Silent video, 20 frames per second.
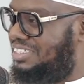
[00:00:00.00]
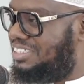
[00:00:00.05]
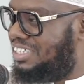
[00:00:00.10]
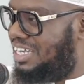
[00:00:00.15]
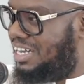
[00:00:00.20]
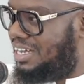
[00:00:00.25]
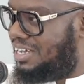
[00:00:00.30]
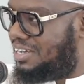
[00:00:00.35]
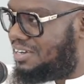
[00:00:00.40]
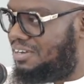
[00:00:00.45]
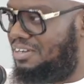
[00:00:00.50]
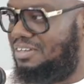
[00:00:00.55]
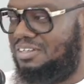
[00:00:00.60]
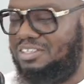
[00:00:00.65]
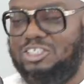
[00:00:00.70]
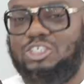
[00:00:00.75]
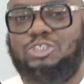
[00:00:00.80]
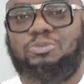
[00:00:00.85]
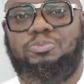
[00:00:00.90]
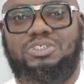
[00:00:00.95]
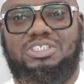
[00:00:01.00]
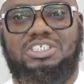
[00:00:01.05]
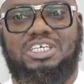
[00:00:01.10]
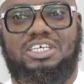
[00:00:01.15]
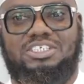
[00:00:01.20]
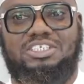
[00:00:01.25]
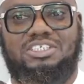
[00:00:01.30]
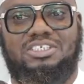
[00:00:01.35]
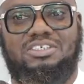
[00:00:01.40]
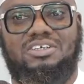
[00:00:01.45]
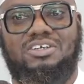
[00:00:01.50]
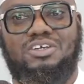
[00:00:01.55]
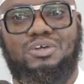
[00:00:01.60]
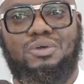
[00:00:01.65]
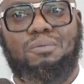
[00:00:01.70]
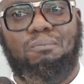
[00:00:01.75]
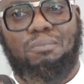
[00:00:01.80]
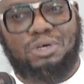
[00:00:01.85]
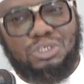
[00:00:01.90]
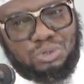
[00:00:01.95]
ijara, this protection.
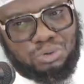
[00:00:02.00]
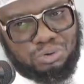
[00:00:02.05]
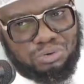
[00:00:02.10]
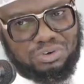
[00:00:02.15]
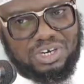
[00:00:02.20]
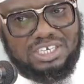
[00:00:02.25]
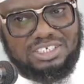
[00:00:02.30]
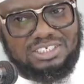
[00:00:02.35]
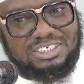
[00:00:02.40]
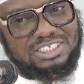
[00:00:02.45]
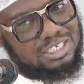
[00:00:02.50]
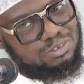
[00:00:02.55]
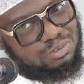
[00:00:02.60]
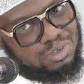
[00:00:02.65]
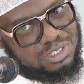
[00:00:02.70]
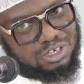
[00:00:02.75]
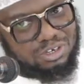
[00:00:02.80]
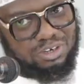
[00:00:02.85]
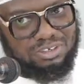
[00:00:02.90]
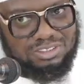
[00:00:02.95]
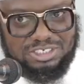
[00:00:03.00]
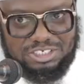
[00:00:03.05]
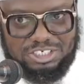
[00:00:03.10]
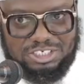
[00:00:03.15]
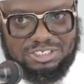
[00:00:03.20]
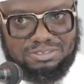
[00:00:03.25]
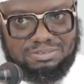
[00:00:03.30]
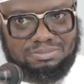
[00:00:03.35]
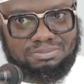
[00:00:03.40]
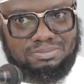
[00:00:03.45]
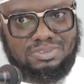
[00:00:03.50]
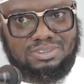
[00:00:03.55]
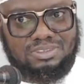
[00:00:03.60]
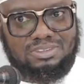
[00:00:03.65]
But the Quraysh said with a condition.